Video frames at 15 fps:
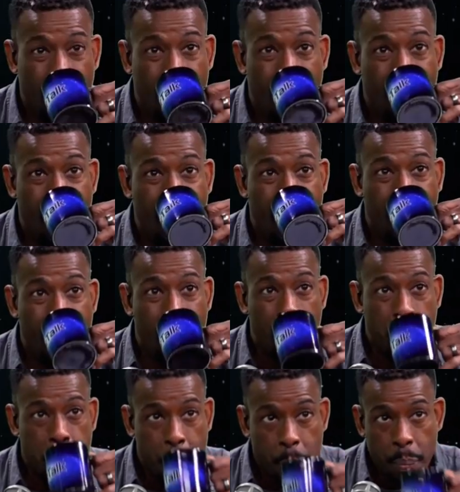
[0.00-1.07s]

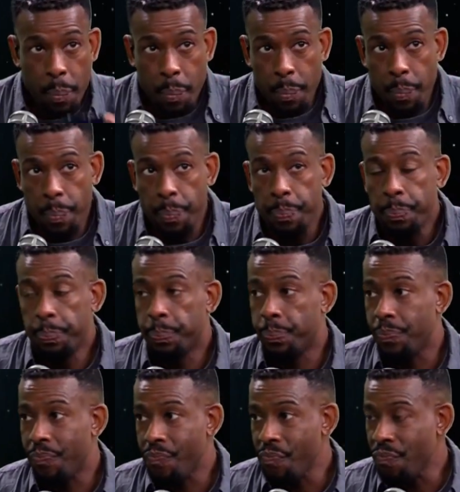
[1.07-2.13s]

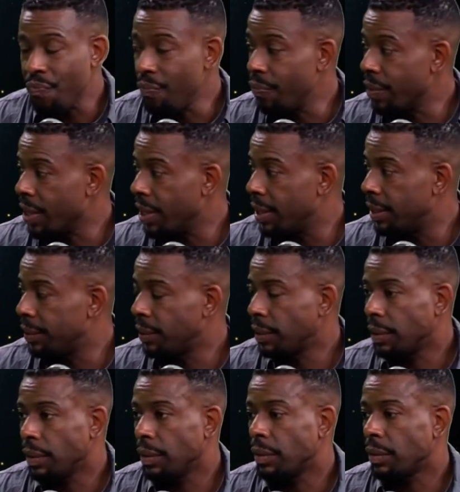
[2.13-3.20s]

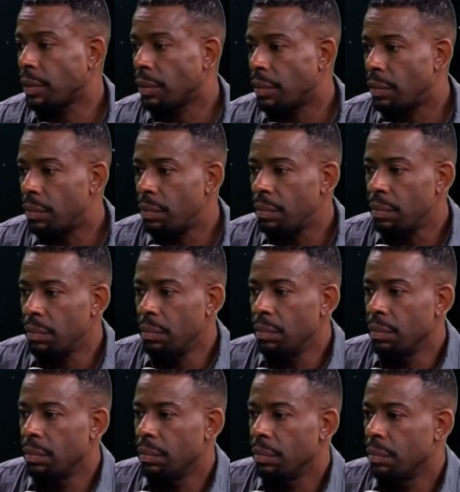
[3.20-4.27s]

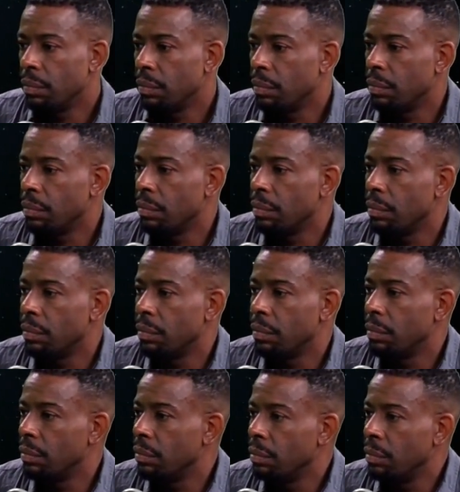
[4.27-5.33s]

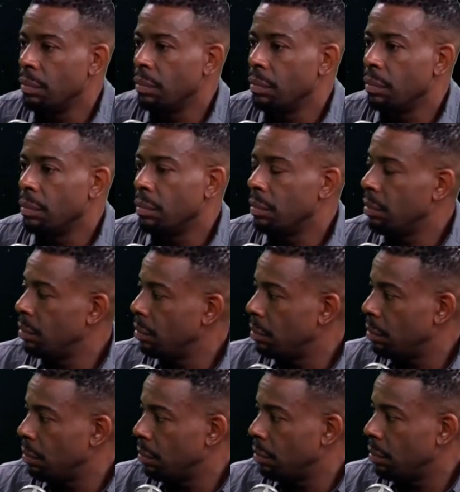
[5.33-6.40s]

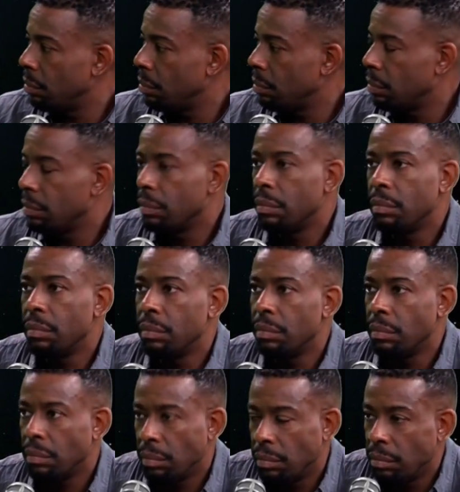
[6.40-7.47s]

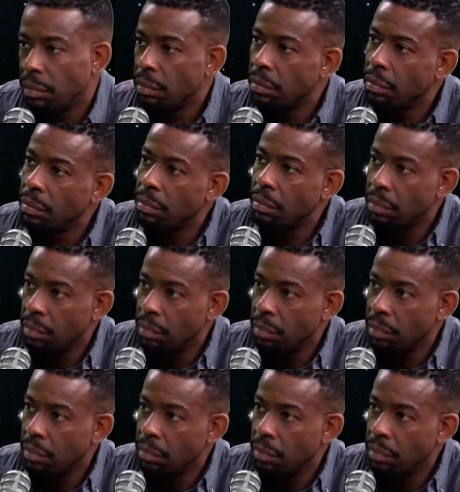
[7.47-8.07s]
The person shown says nothing.